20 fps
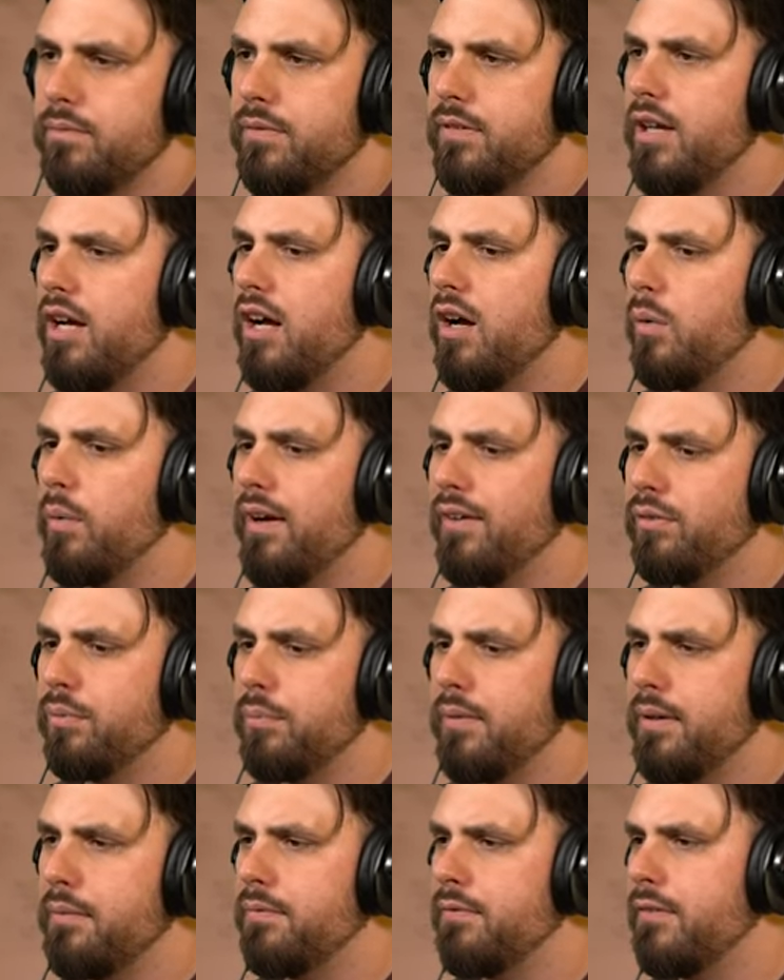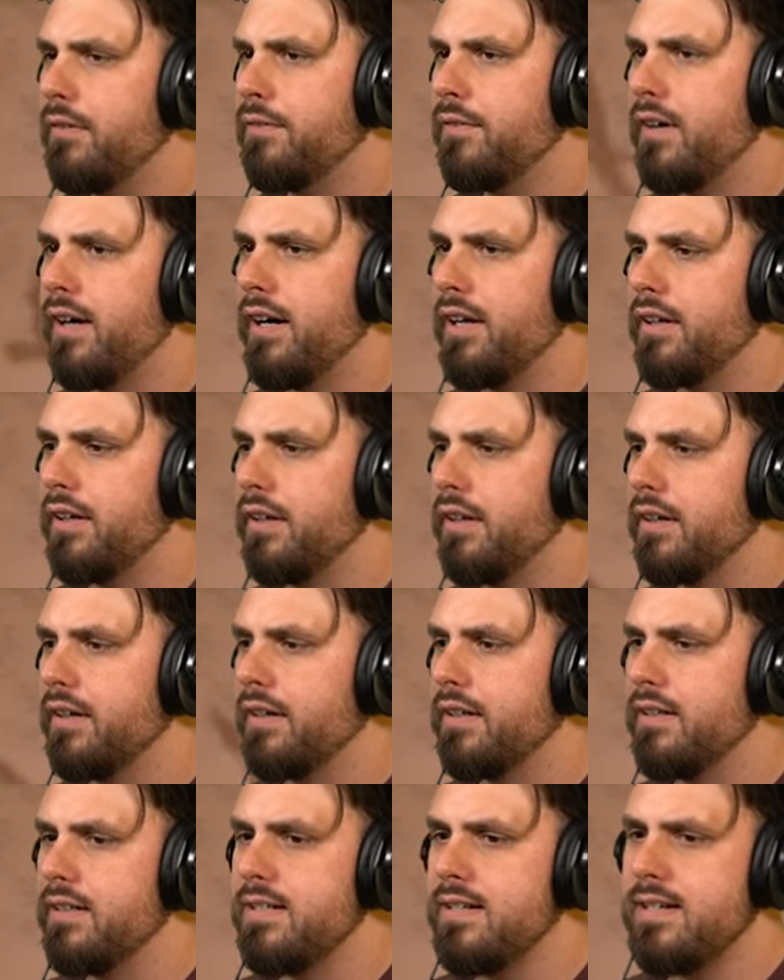No, we have to make a fire
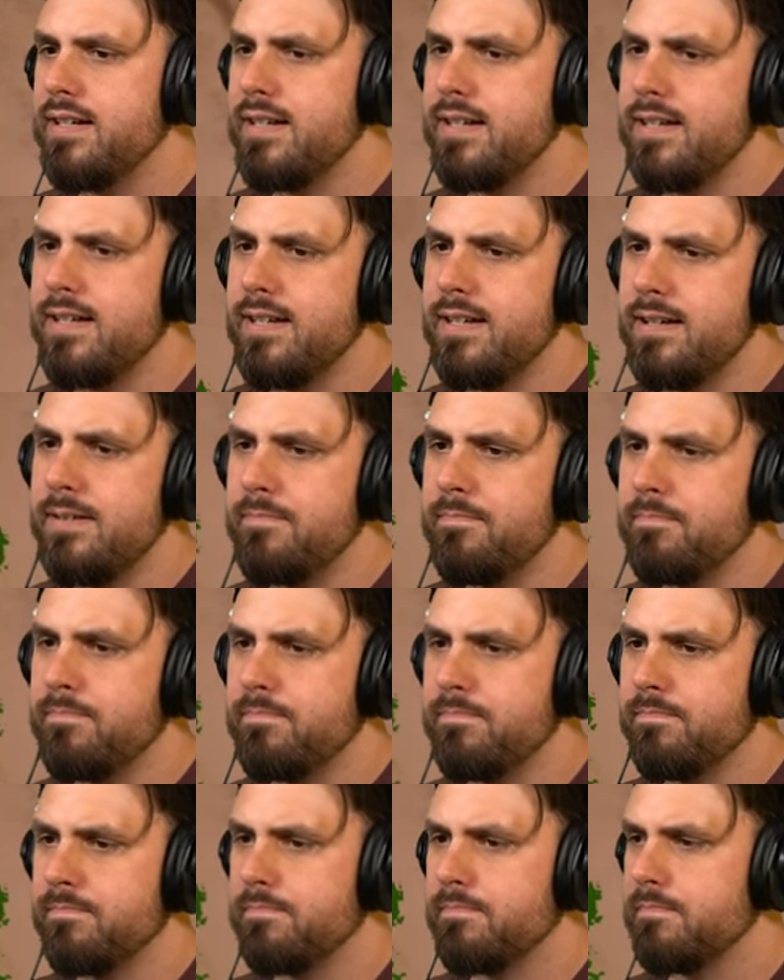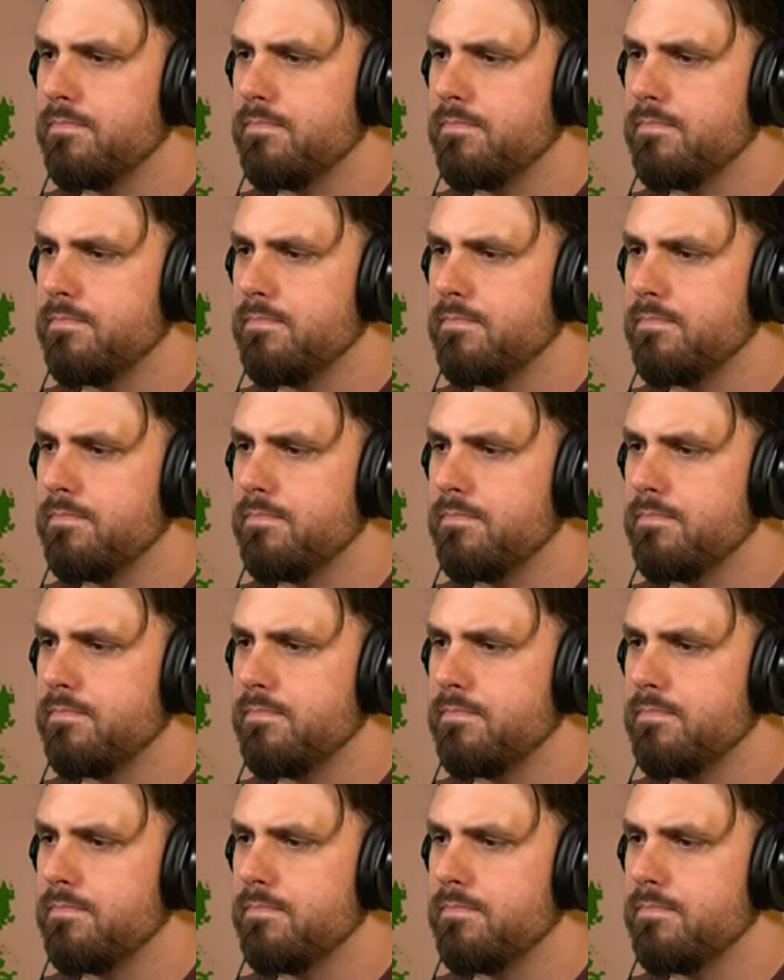here. Um...